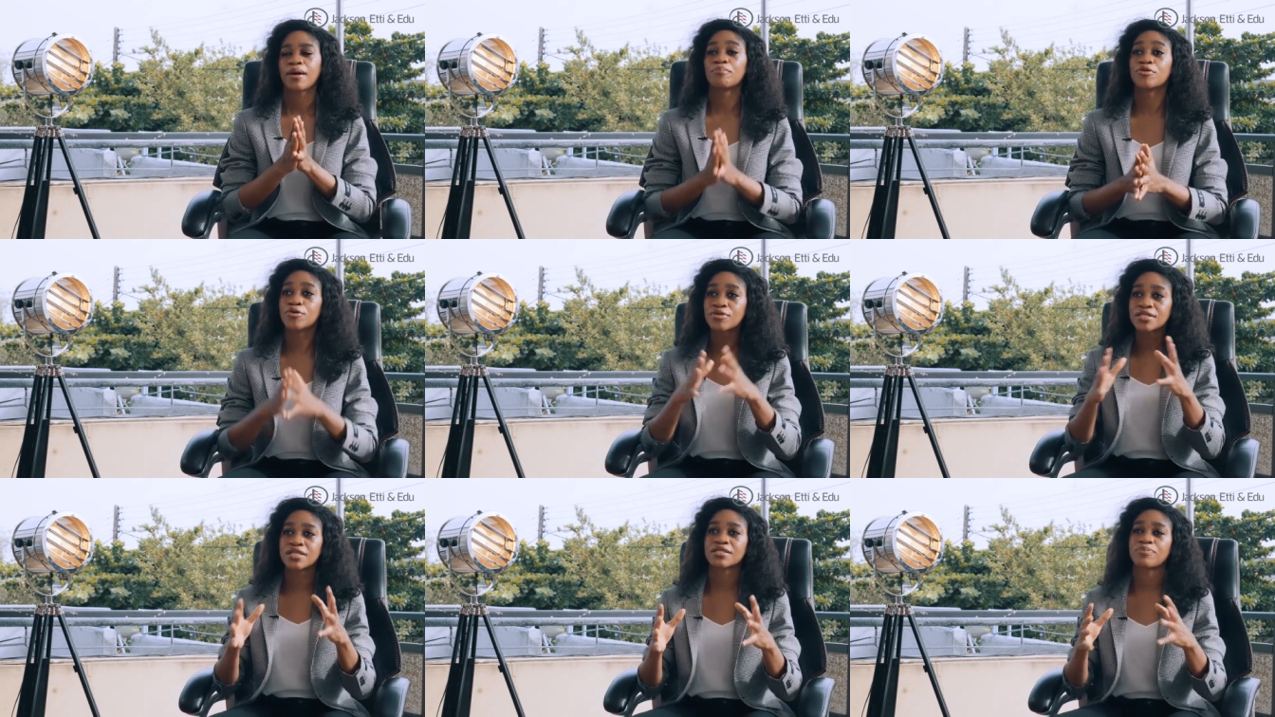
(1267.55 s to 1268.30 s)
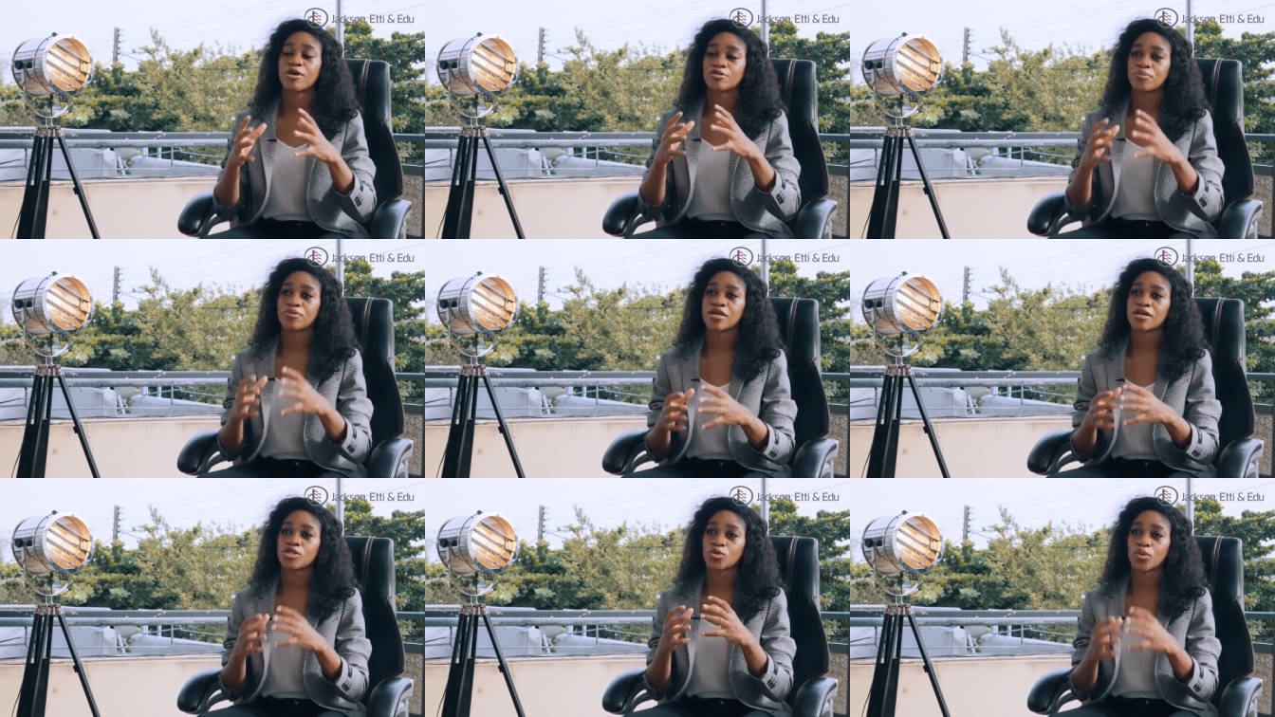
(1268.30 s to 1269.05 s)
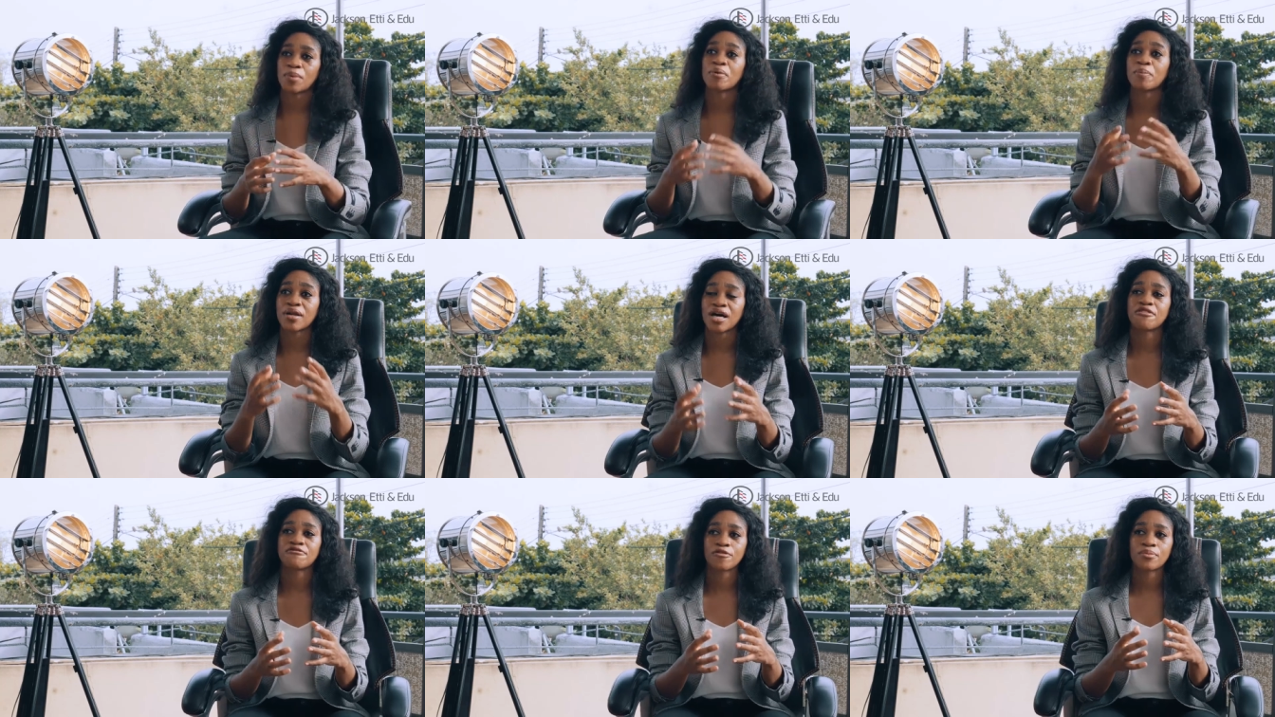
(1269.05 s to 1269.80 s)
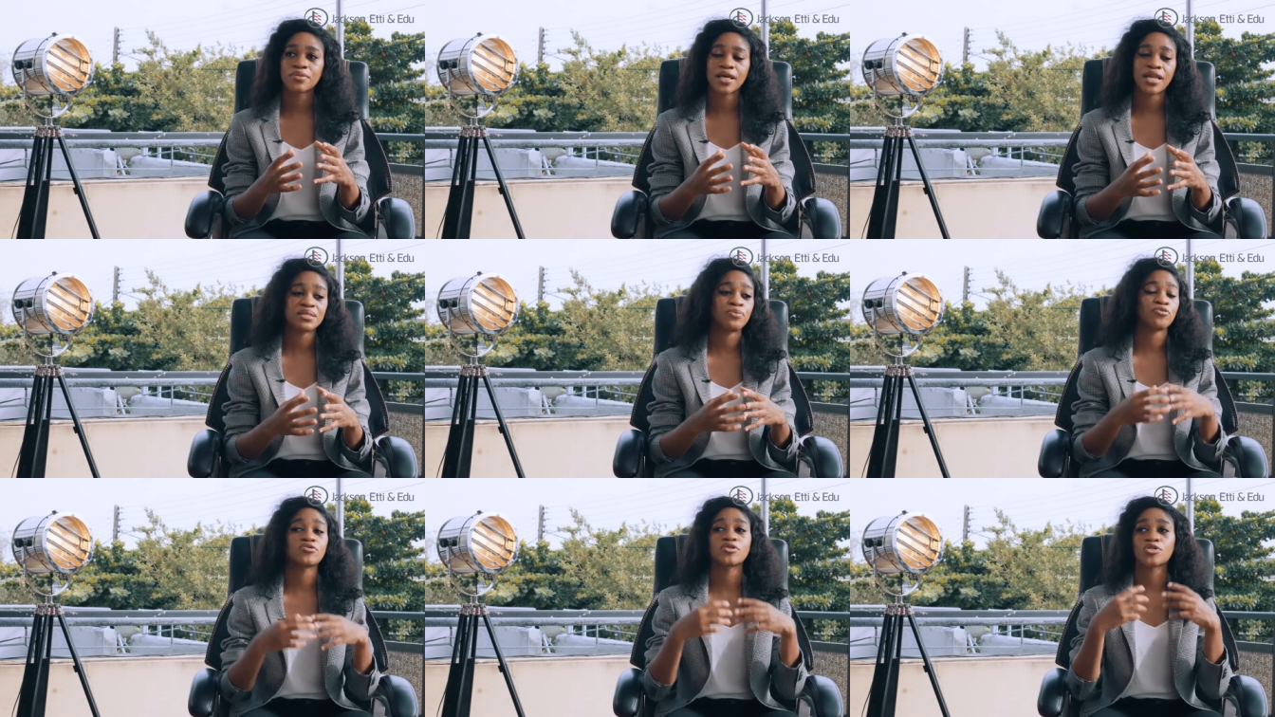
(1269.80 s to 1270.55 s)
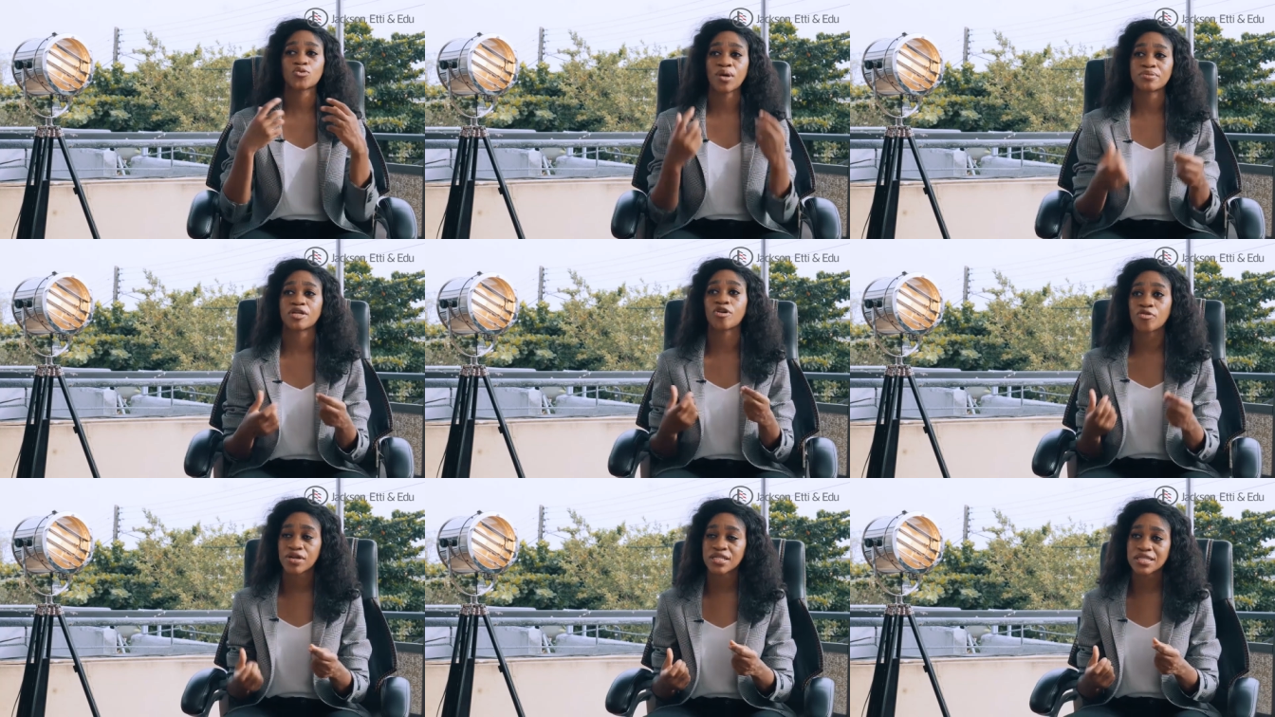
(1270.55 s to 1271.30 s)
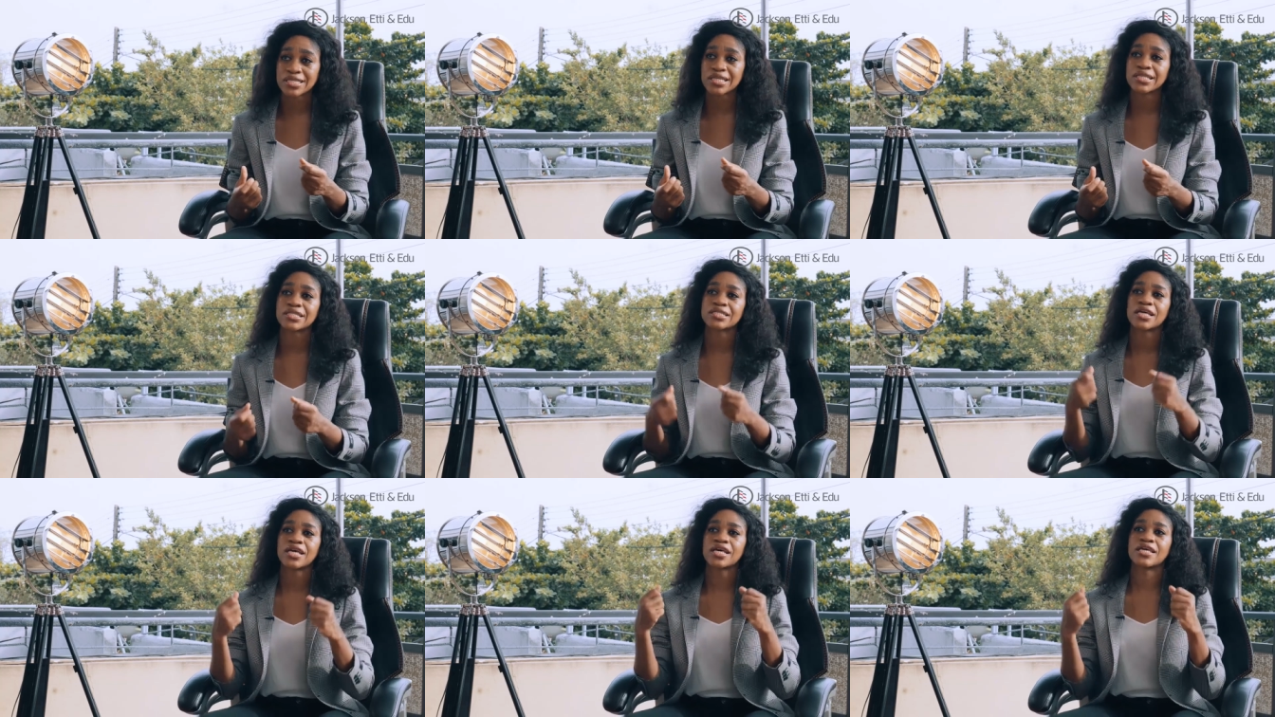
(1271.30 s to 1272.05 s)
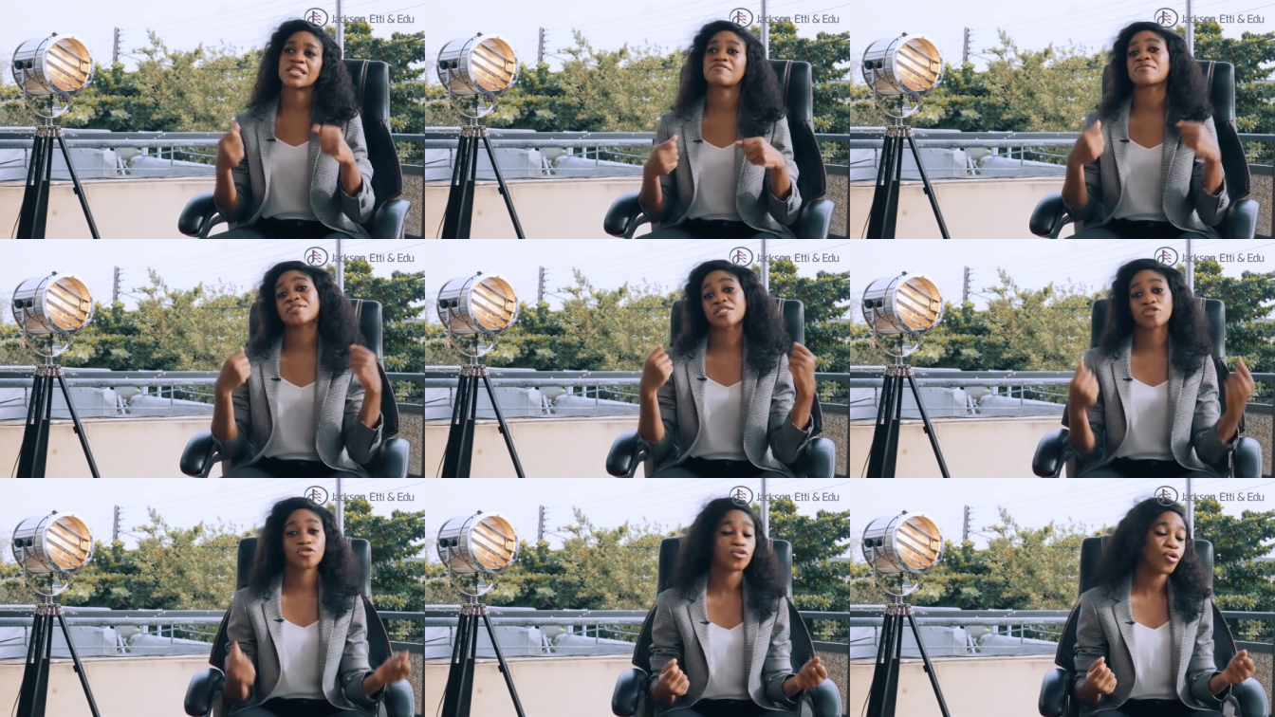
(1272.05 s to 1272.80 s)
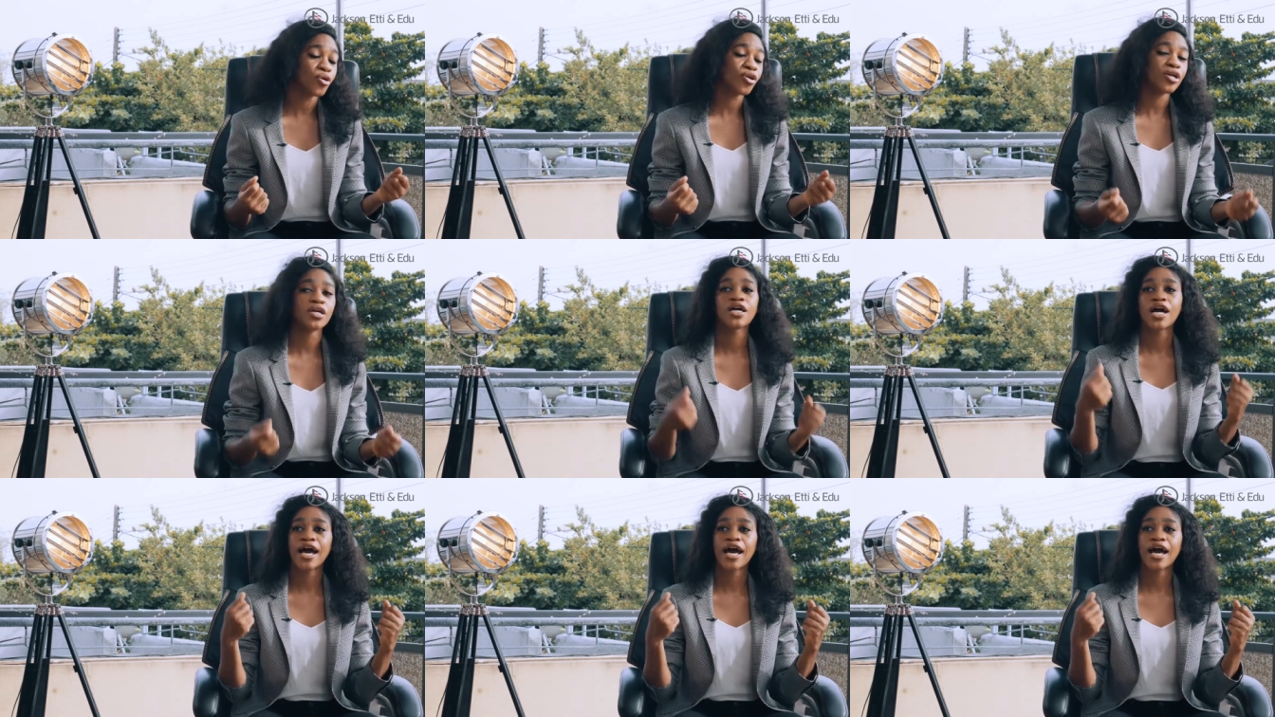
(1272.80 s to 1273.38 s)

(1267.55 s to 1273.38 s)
built this peer-to-peer swap platform that lets people swap their currencies in a very secure